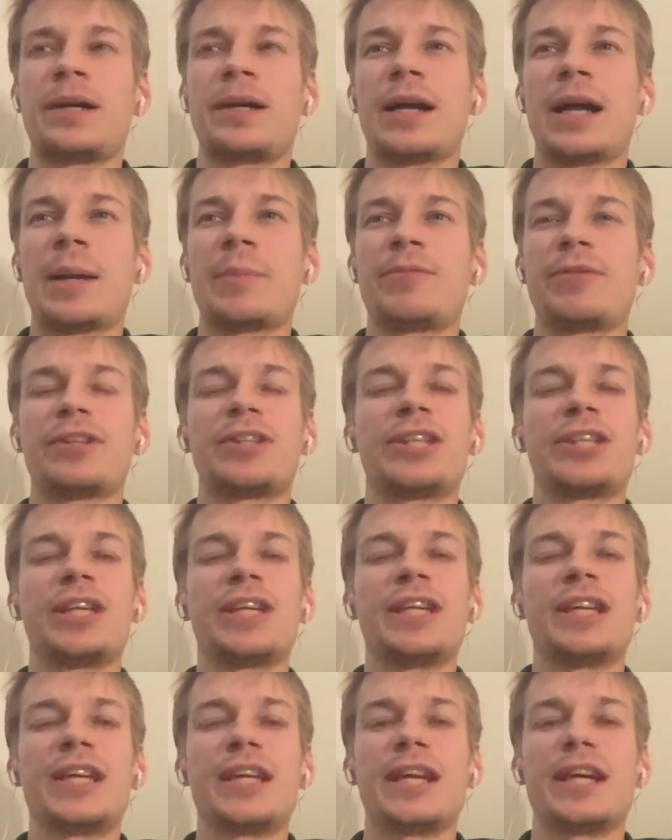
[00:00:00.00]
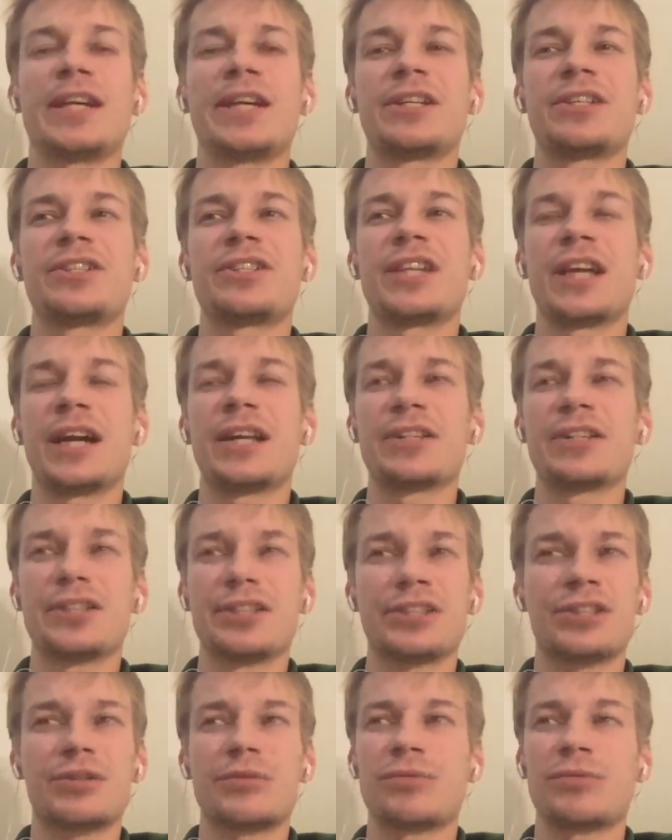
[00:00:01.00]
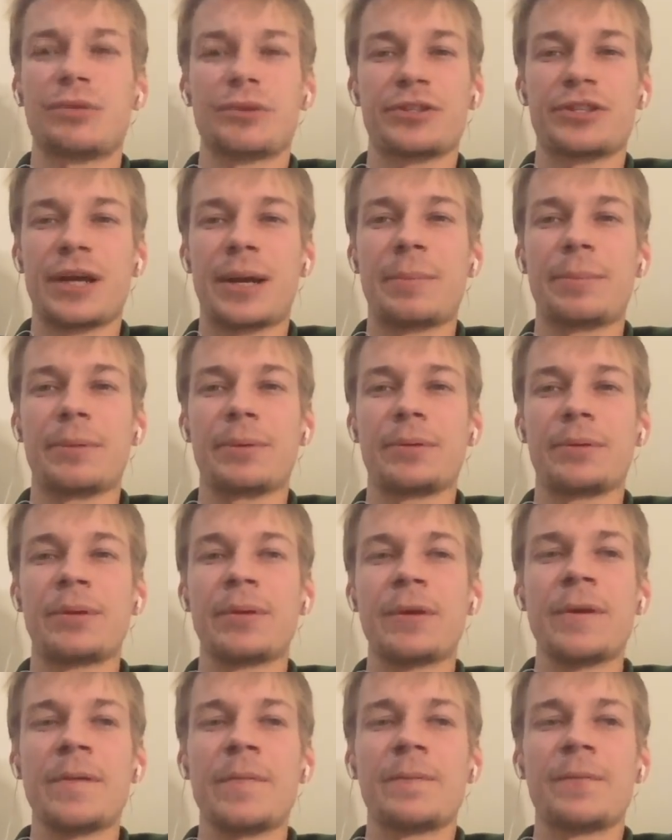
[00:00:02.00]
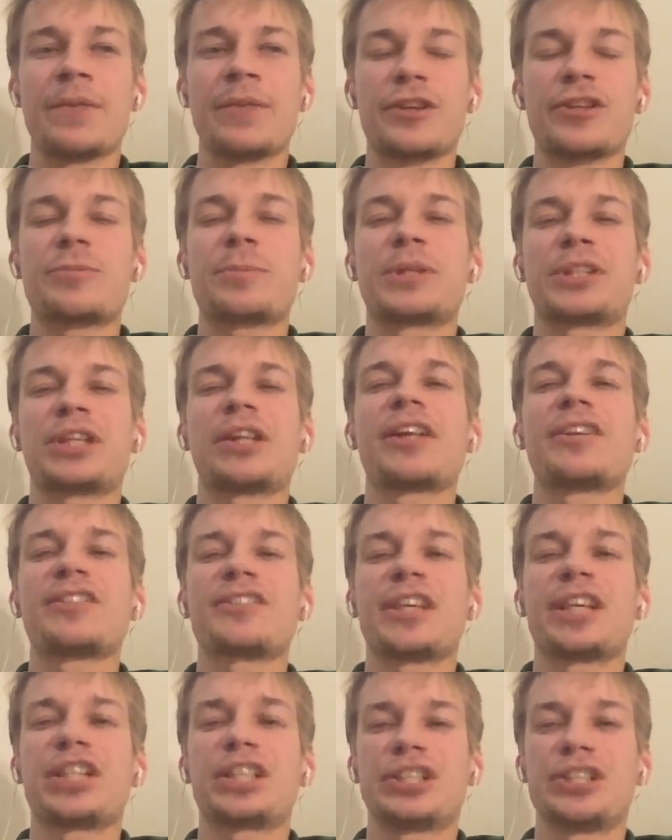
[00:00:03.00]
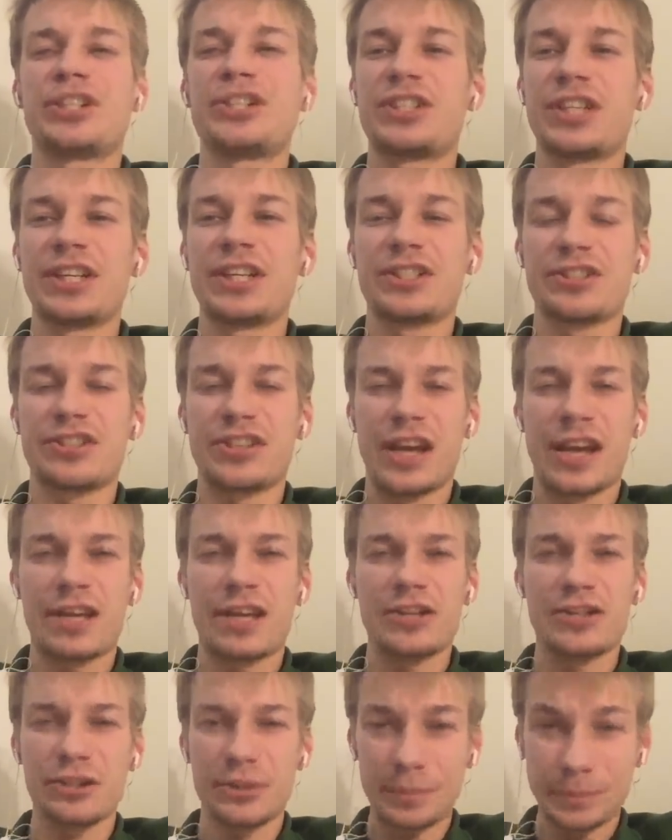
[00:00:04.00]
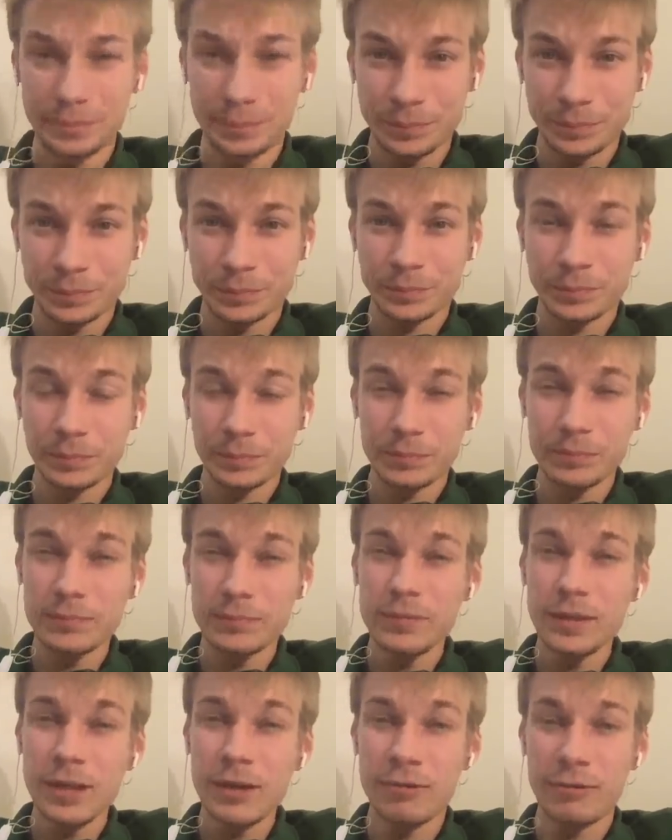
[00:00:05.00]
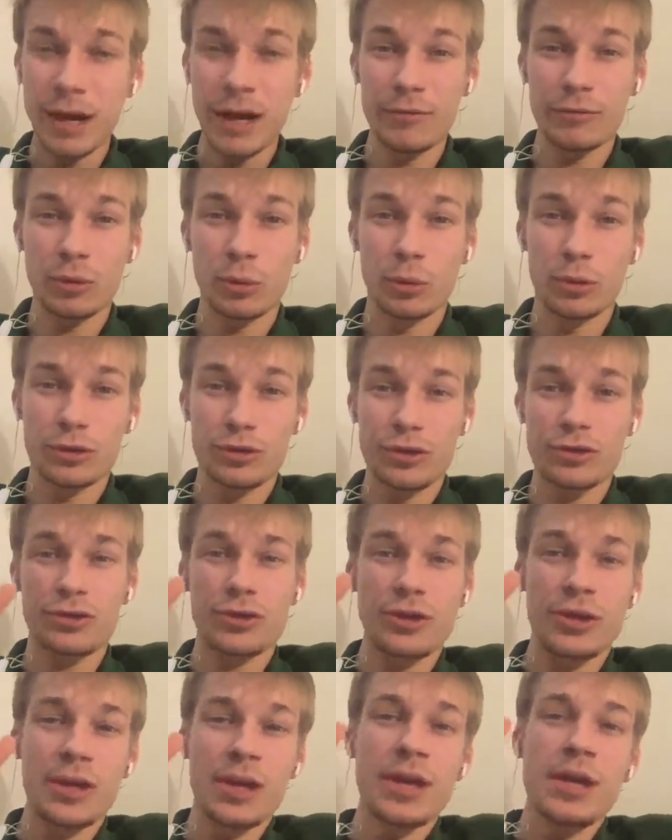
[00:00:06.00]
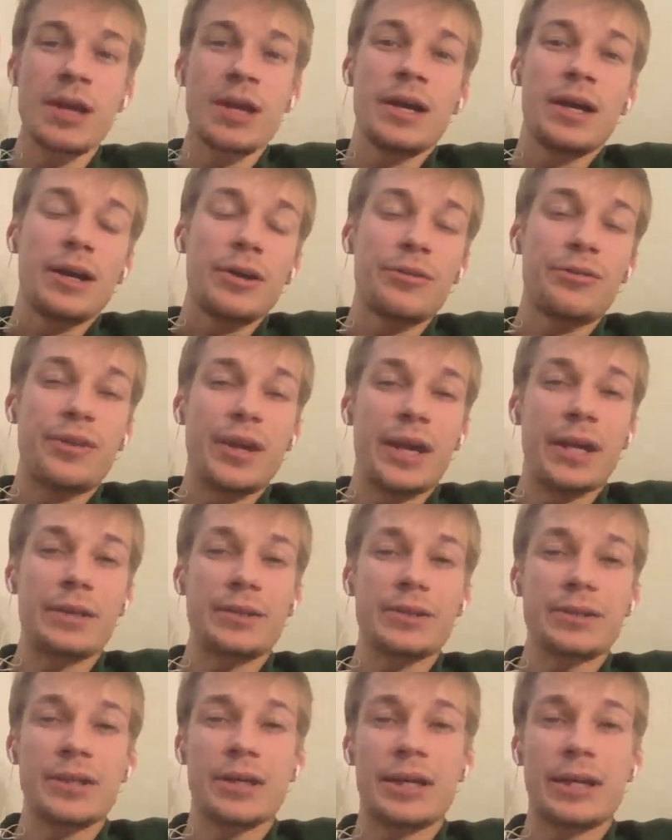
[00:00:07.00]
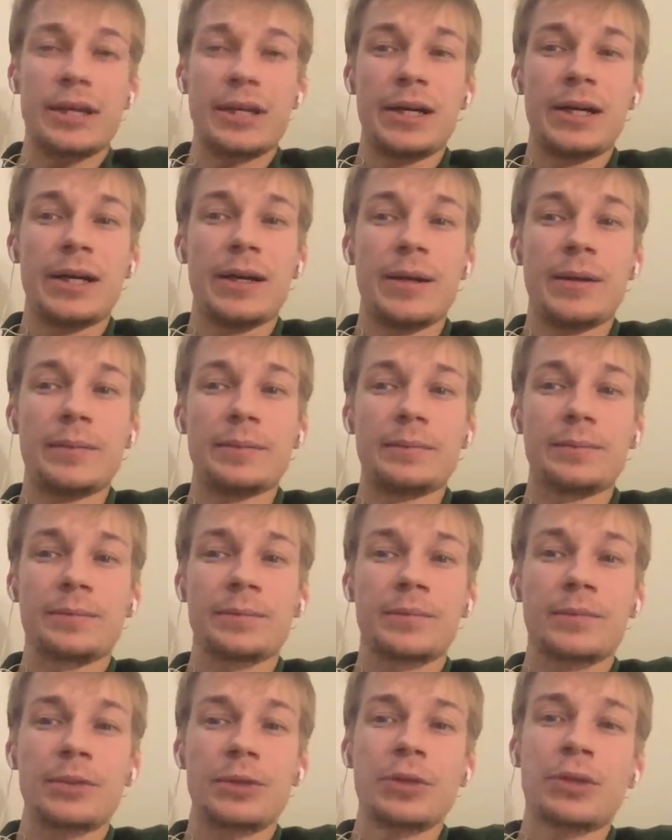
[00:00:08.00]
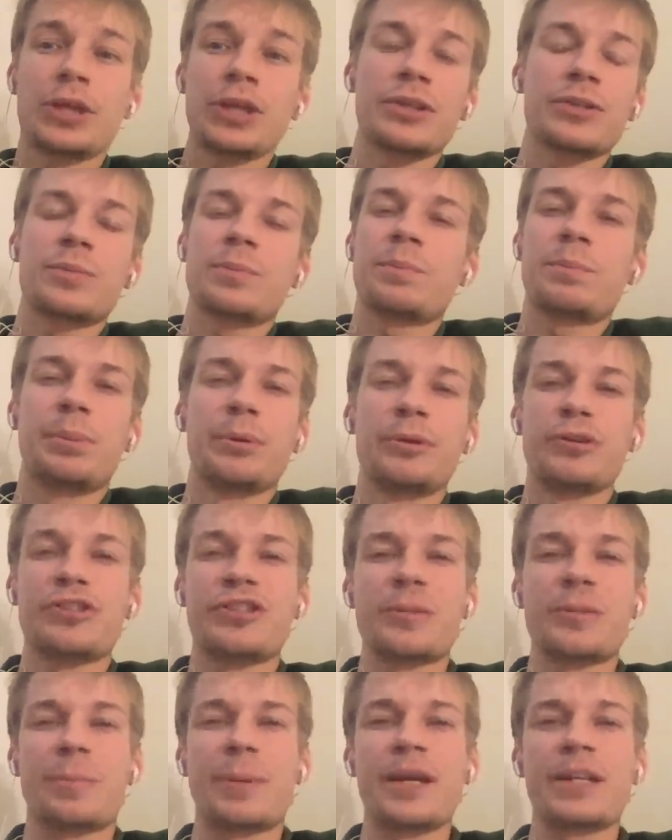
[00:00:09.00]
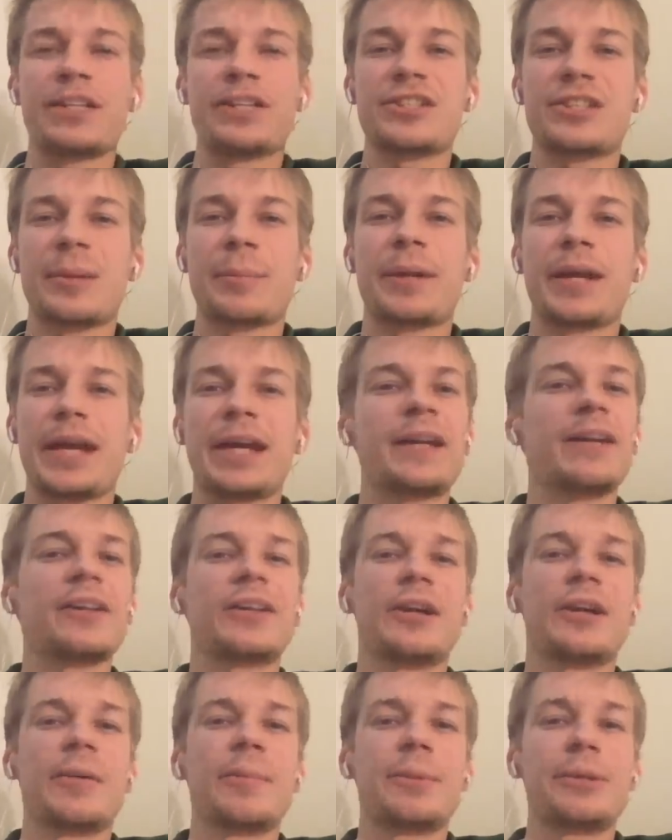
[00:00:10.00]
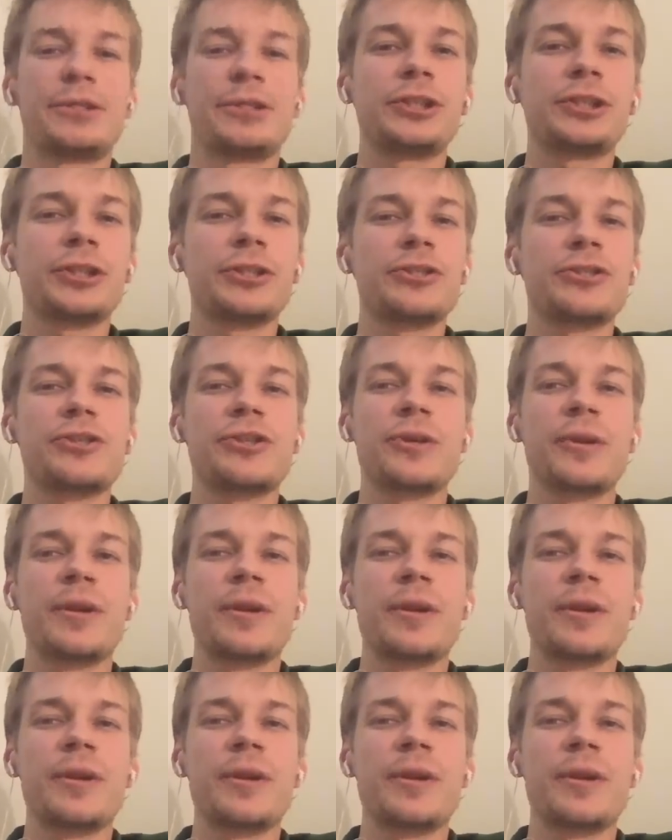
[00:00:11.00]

MFTI and Yandex, for example, the specialization in data science, 5 courses. Then you can participate in some Kaggle competitions,